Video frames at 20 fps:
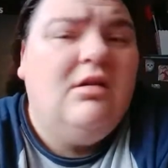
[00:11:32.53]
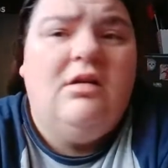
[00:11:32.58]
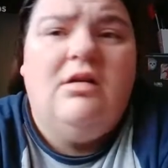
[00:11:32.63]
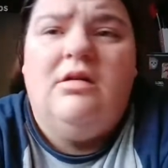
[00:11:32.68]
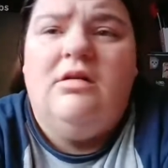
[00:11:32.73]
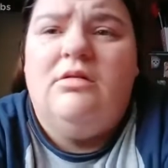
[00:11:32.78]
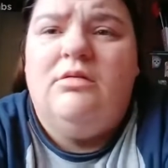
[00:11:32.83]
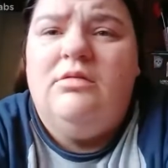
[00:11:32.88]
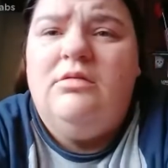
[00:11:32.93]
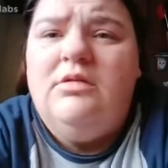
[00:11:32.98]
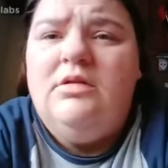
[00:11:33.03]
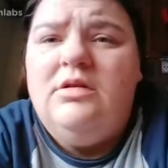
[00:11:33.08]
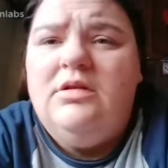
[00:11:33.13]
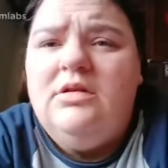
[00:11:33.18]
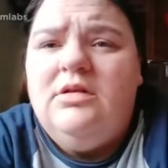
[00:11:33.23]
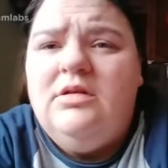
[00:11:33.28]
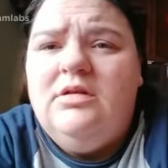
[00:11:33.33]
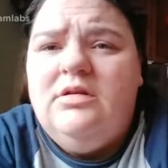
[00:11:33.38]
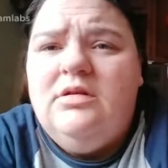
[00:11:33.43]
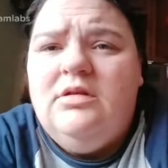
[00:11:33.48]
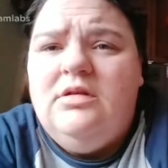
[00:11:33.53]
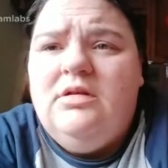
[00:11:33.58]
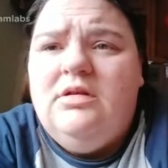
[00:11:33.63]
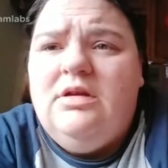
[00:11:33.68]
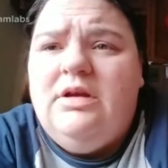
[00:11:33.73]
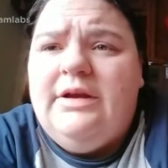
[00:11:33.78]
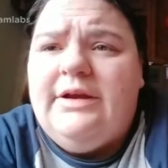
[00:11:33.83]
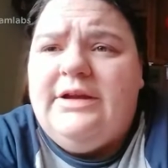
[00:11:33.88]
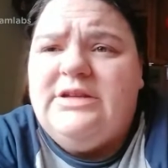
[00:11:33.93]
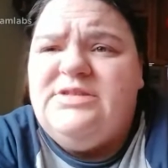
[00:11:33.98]
Oh.
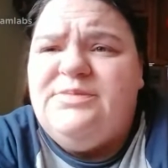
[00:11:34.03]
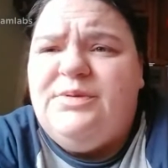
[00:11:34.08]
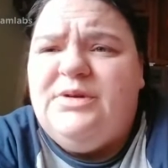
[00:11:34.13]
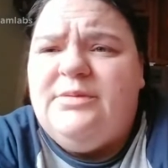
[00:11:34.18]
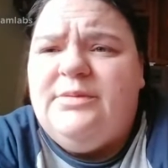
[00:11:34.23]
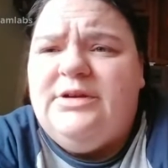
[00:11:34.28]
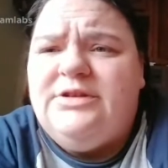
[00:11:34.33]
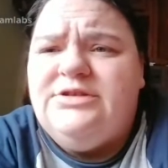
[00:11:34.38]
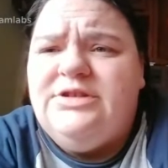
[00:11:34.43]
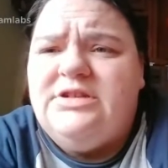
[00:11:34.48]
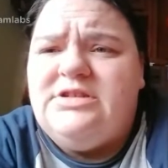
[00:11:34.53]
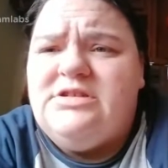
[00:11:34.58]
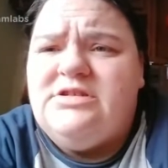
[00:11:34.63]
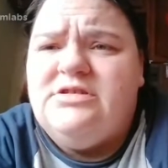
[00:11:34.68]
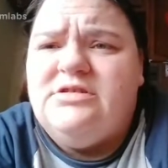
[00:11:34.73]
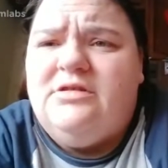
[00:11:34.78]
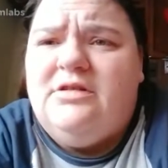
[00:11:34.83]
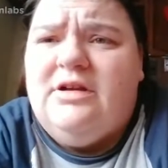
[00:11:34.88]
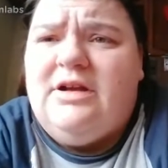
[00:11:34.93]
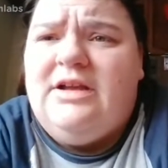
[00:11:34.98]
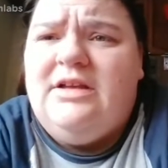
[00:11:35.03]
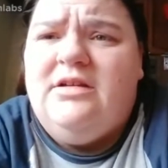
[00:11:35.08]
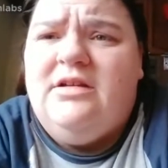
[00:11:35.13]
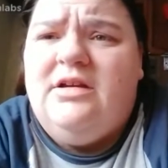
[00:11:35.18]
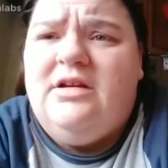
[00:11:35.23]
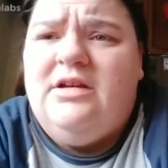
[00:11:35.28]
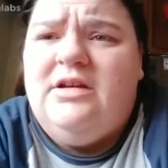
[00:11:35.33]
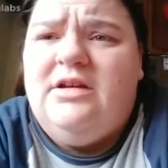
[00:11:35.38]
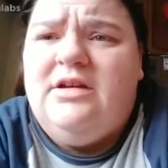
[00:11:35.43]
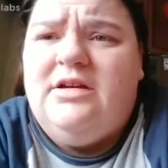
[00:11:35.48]
I guess I put them on Justin's
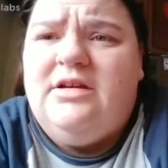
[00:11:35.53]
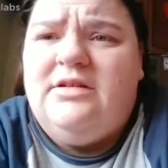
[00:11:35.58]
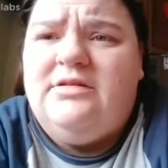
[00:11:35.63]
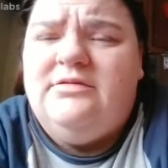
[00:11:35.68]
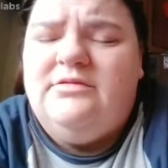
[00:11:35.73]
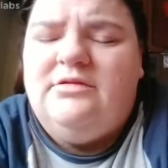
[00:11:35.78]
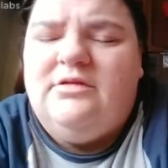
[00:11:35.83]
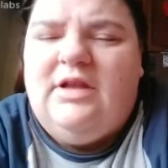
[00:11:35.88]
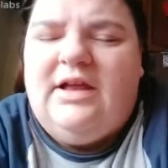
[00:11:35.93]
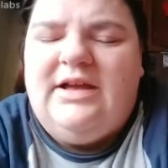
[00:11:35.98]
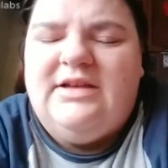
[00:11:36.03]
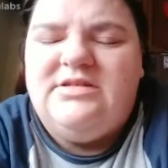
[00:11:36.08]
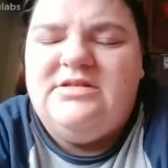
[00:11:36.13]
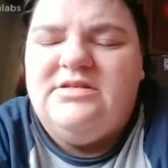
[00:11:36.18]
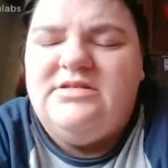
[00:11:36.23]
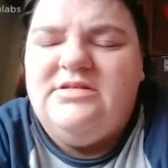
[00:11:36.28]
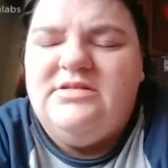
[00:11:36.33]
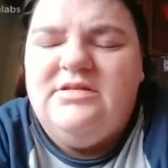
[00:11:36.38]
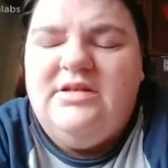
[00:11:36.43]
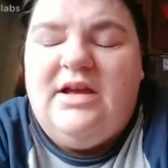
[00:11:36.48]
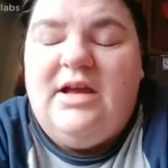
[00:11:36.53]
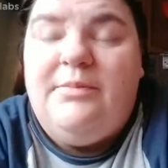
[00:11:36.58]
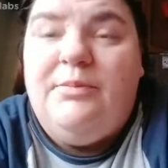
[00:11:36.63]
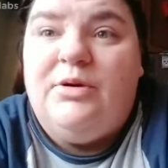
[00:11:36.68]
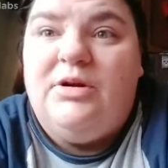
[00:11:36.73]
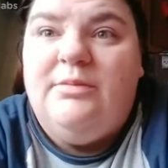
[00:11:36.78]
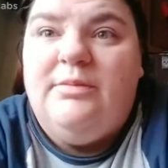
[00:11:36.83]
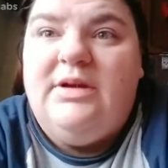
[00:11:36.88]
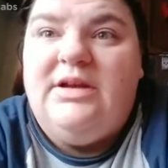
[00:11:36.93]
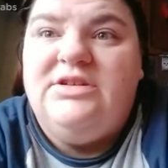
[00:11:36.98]
glasses. I
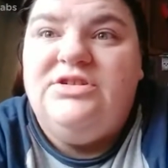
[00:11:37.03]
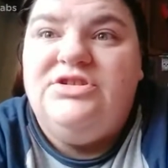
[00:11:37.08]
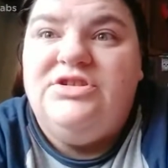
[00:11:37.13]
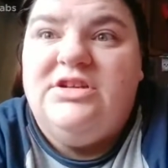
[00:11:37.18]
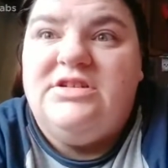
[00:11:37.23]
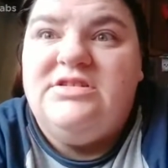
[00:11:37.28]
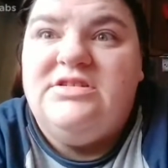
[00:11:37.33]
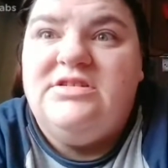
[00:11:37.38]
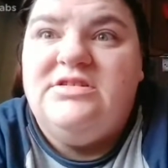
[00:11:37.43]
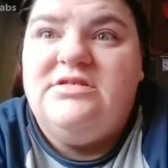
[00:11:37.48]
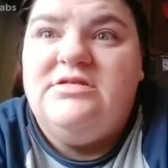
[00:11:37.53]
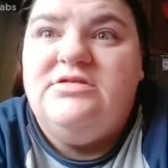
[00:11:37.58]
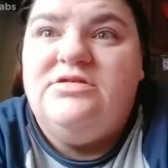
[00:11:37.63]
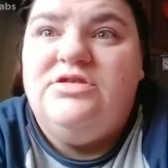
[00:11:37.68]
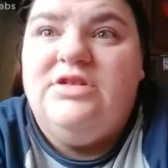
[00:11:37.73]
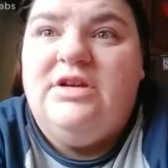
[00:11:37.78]
put them on Justin's...